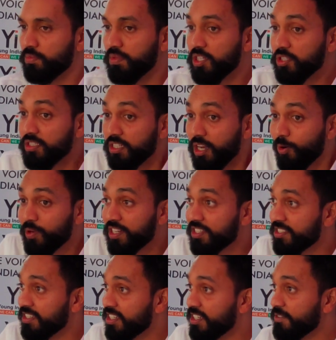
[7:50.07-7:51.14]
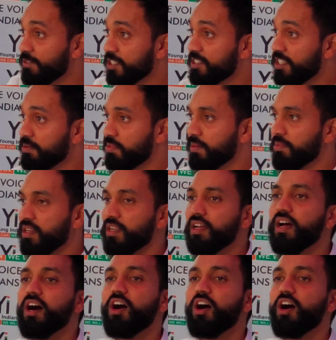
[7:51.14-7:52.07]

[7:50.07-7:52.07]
Because nowadays we're seeing people,